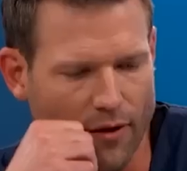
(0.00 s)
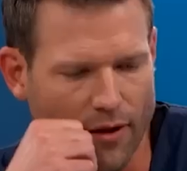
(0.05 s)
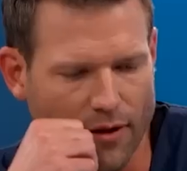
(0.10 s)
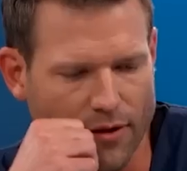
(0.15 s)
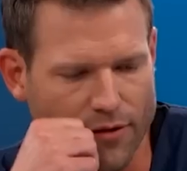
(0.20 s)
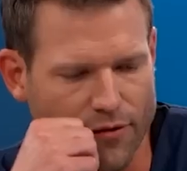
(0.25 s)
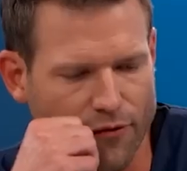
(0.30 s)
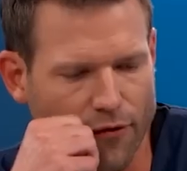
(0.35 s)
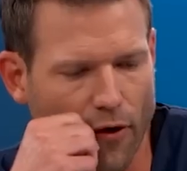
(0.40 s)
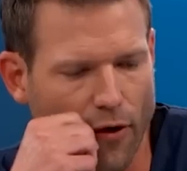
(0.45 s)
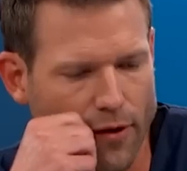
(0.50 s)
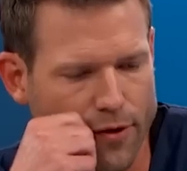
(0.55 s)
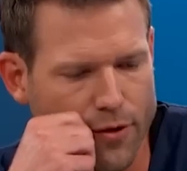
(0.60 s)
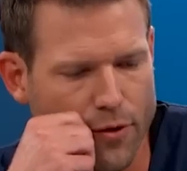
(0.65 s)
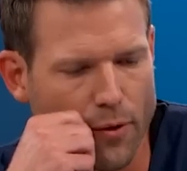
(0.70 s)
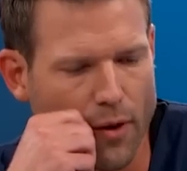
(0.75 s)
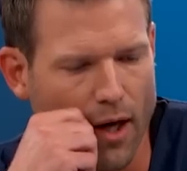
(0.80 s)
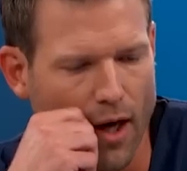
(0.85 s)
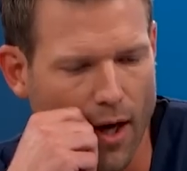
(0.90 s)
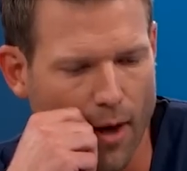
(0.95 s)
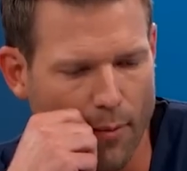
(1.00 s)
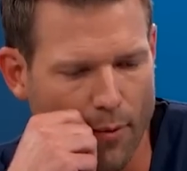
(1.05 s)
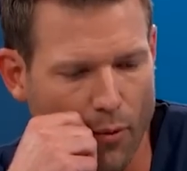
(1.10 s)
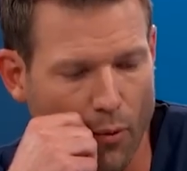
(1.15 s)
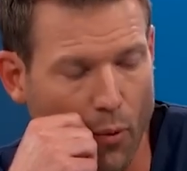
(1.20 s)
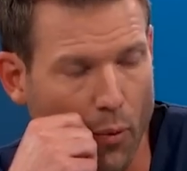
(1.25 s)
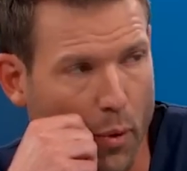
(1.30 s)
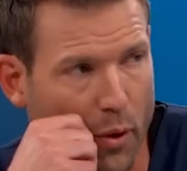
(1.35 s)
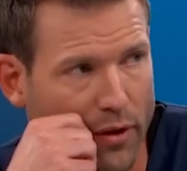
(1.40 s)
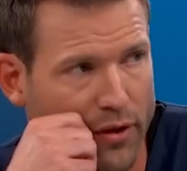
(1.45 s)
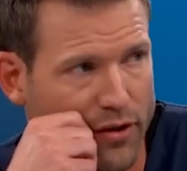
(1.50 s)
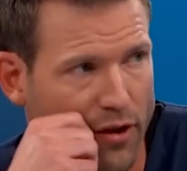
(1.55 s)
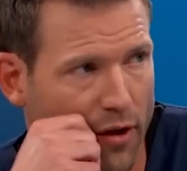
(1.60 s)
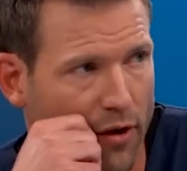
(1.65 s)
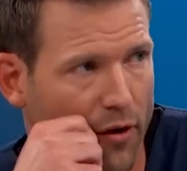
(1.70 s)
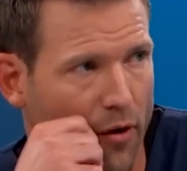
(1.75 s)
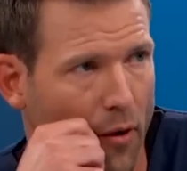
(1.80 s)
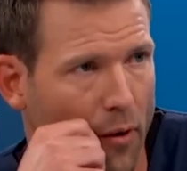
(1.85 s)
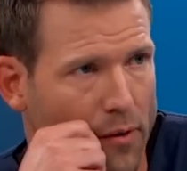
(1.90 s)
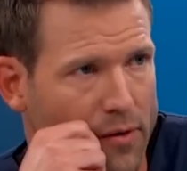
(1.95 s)
uh, is far too common. When we
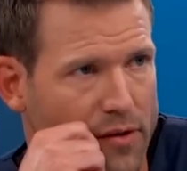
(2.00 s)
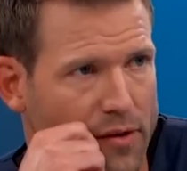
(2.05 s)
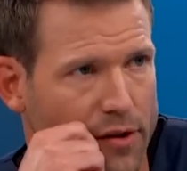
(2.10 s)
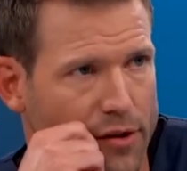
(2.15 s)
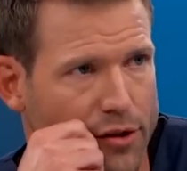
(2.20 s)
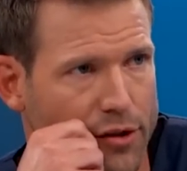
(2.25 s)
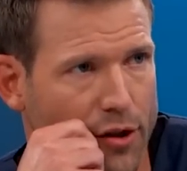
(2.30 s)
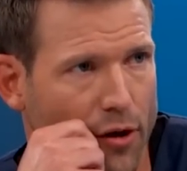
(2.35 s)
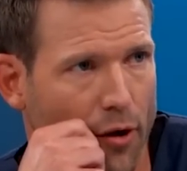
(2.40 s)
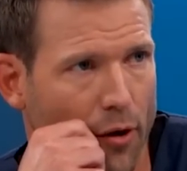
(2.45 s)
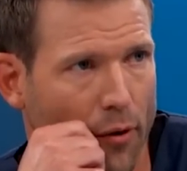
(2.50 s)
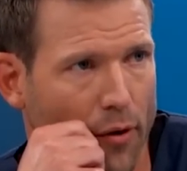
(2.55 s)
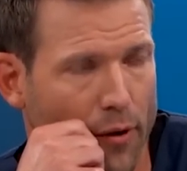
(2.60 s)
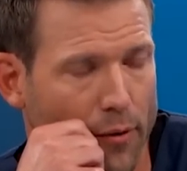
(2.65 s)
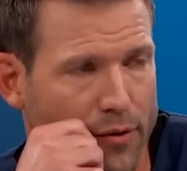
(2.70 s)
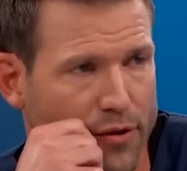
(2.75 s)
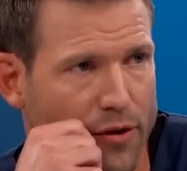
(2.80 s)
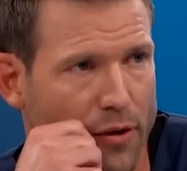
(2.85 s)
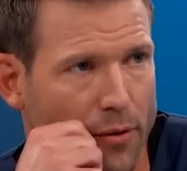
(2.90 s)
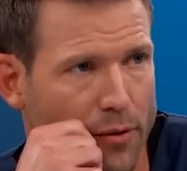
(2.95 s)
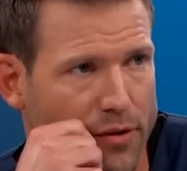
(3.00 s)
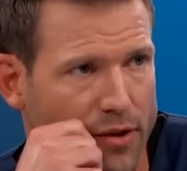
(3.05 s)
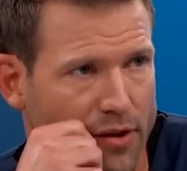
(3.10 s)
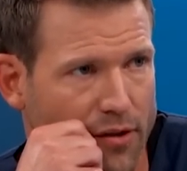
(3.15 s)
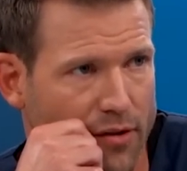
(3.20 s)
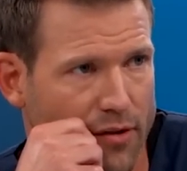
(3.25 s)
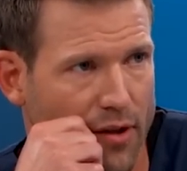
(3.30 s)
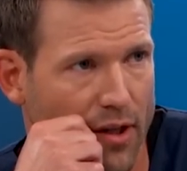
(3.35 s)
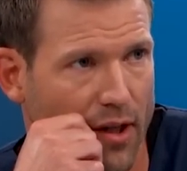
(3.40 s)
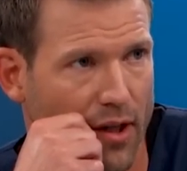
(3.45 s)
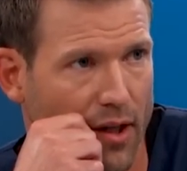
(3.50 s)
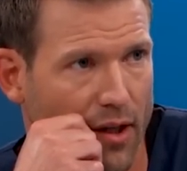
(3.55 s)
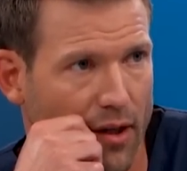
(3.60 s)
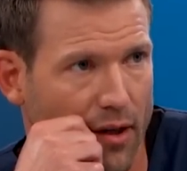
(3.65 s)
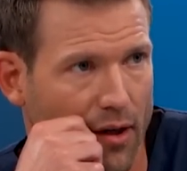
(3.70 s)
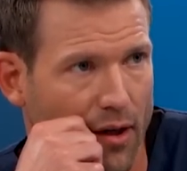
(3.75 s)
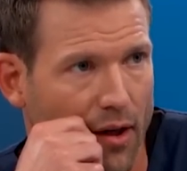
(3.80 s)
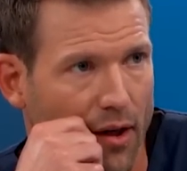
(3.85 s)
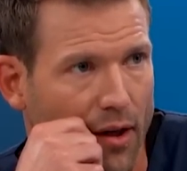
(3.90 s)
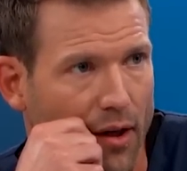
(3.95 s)
started hosting the show, there was no such
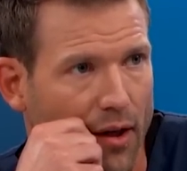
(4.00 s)
thing